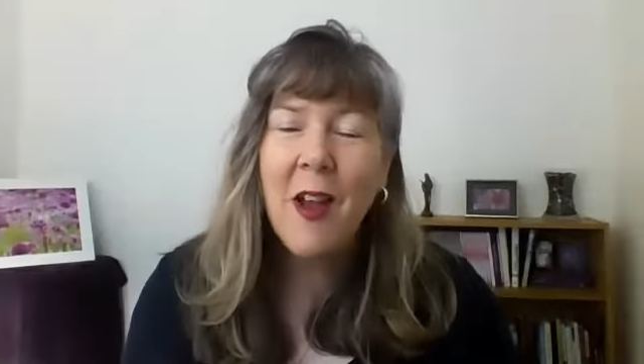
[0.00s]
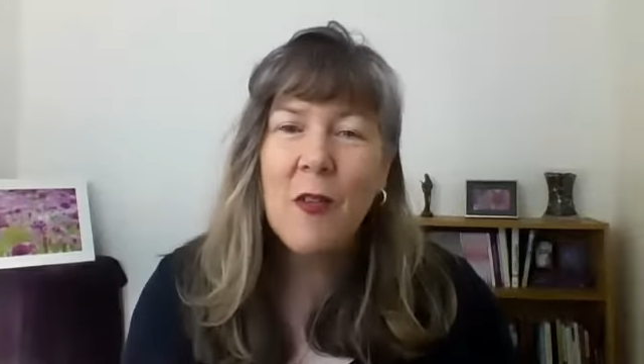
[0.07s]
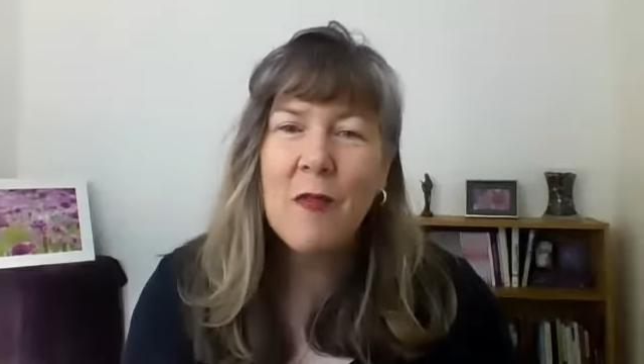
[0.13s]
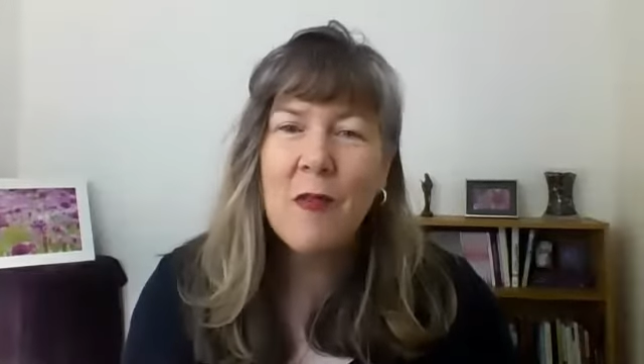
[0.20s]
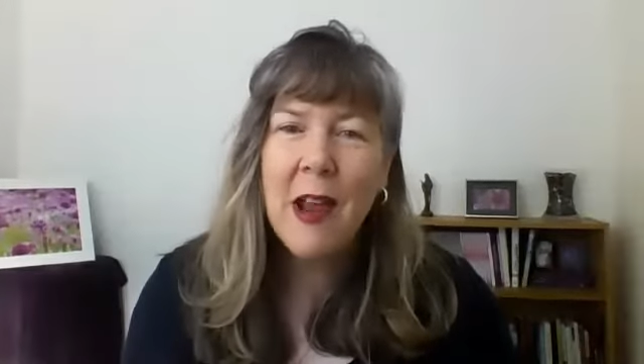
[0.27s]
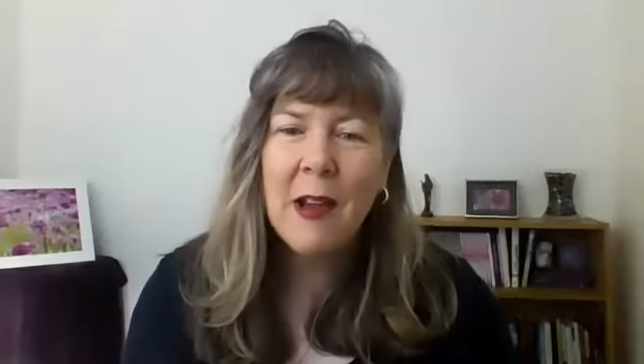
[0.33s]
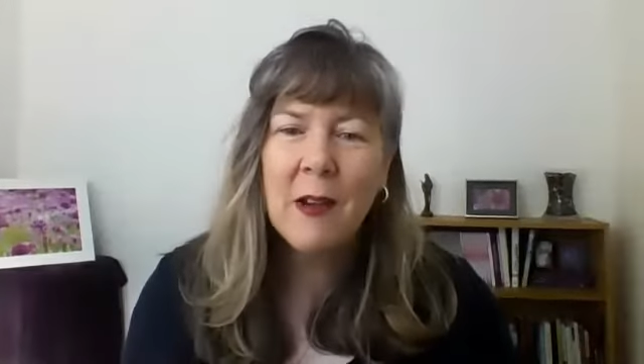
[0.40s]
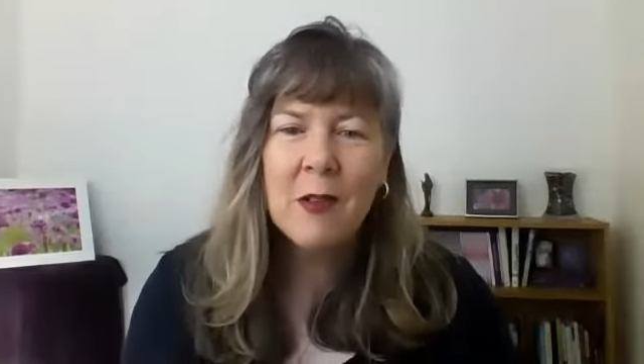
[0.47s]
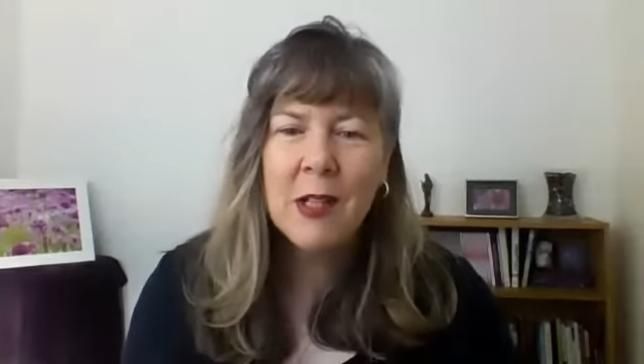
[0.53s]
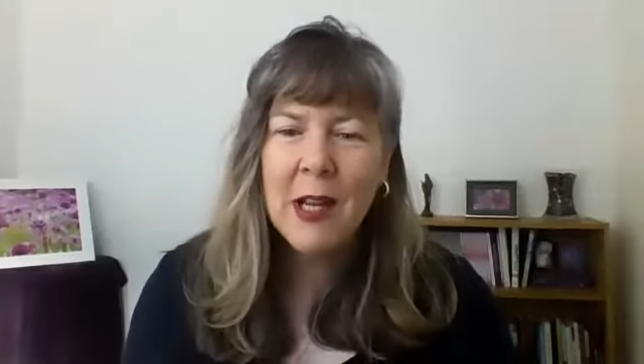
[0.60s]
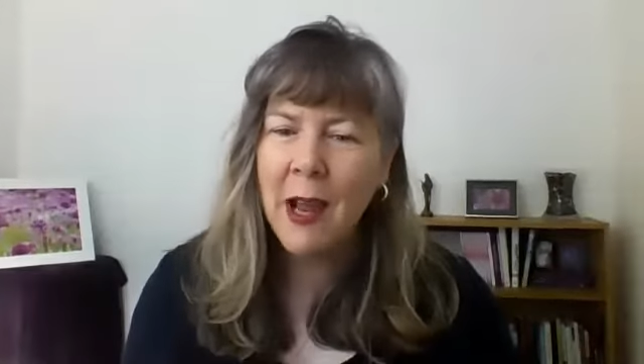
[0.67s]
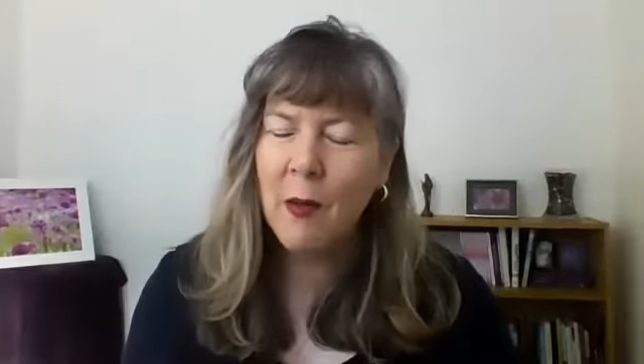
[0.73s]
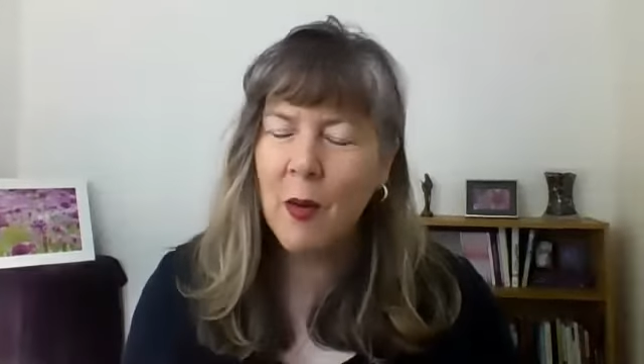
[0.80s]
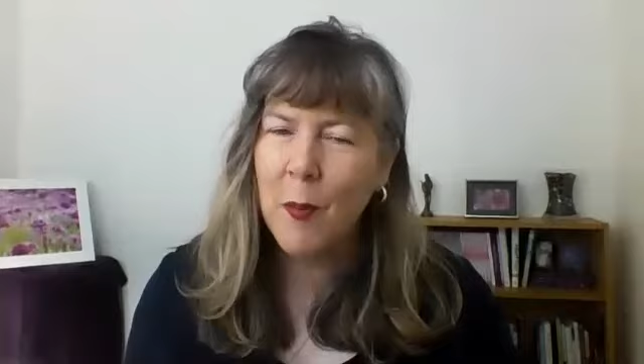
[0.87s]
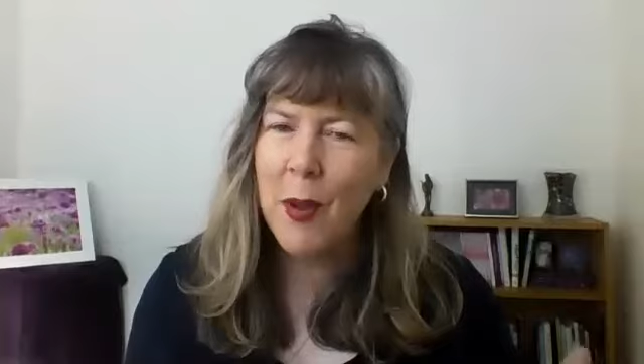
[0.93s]
around
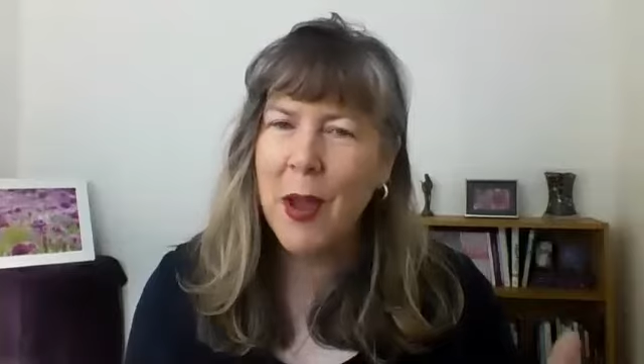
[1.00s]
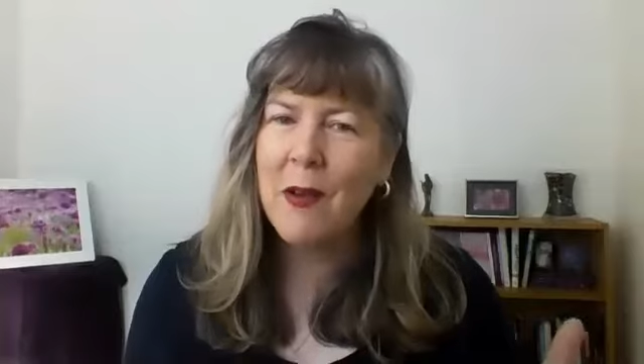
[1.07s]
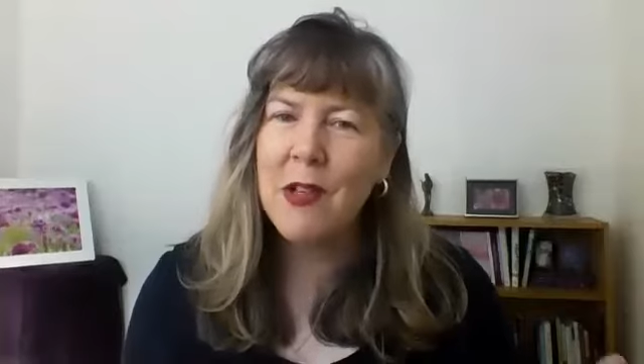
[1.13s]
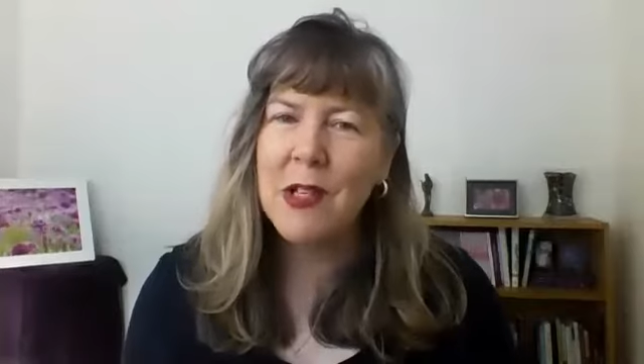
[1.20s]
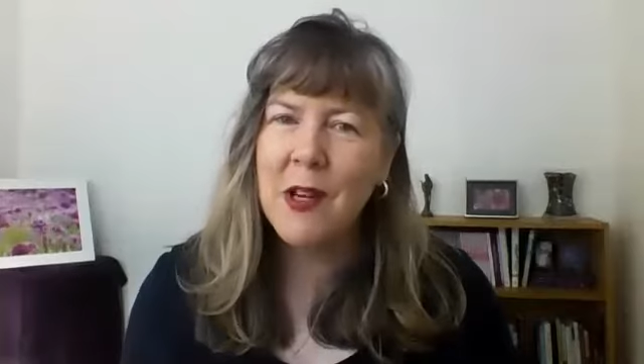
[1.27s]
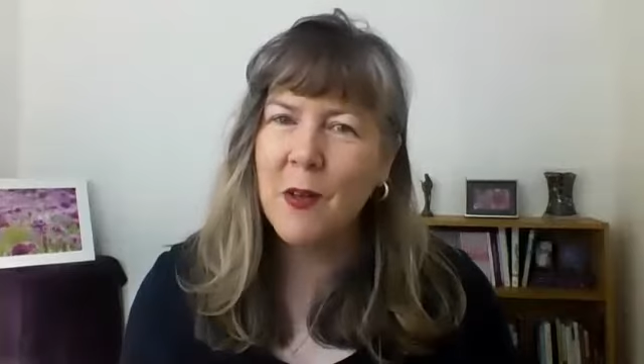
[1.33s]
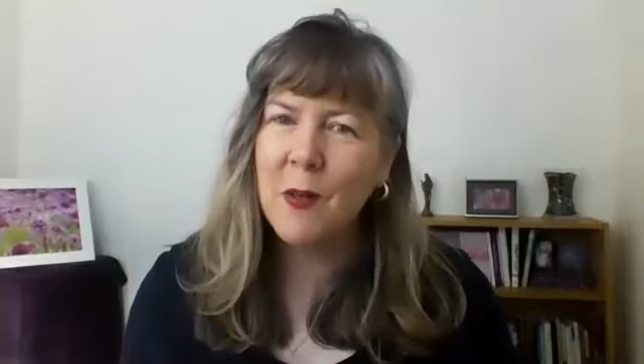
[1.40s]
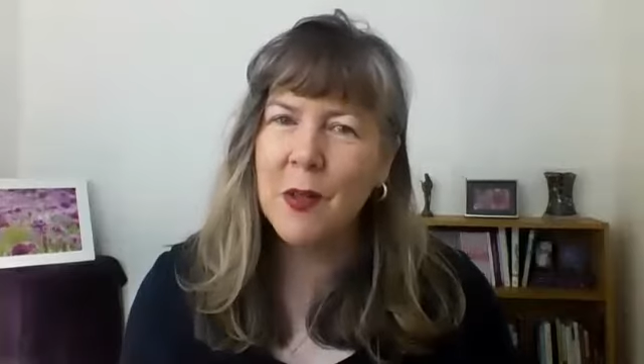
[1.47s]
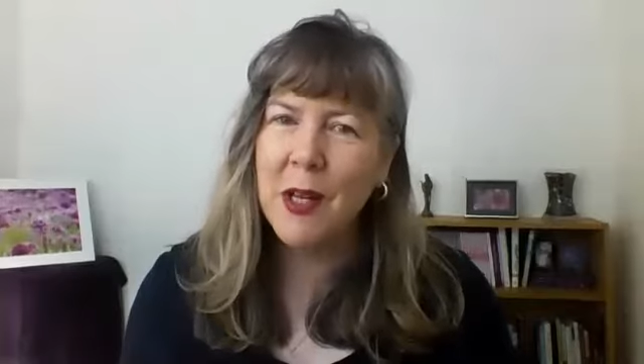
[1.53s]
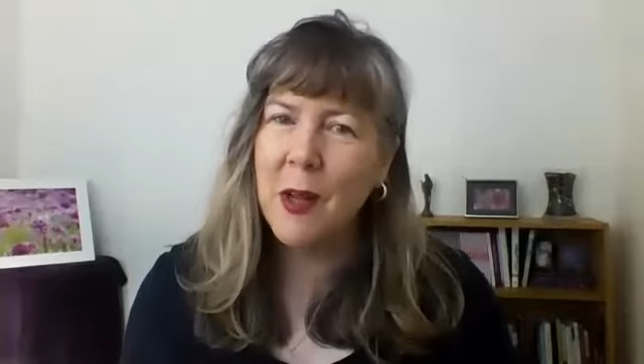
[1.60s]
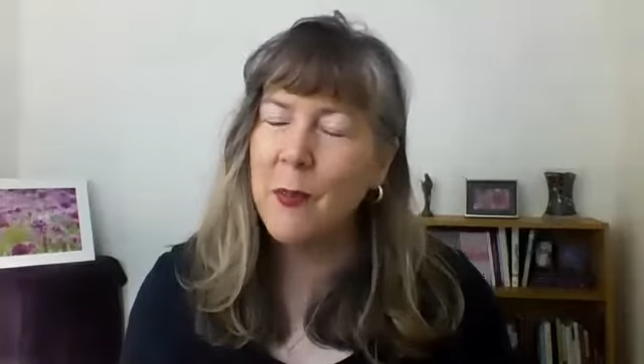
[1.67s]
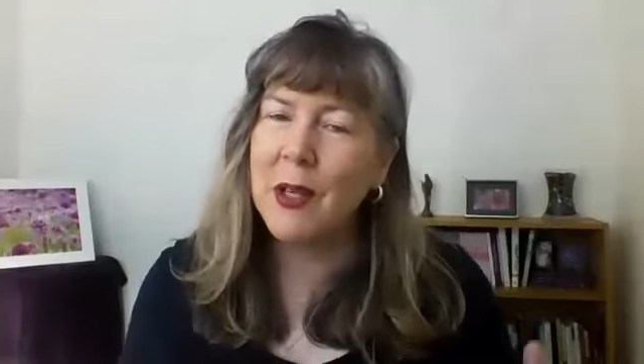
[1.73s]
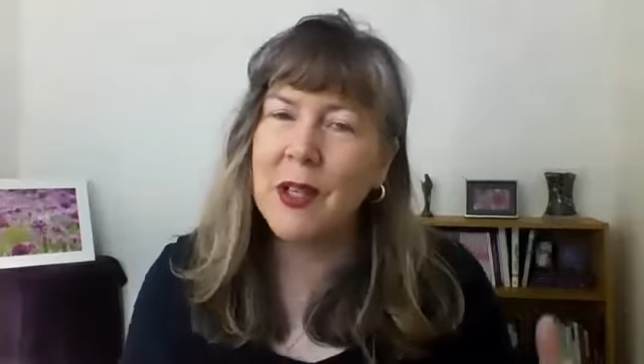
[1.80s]
how our parents dealt with debt,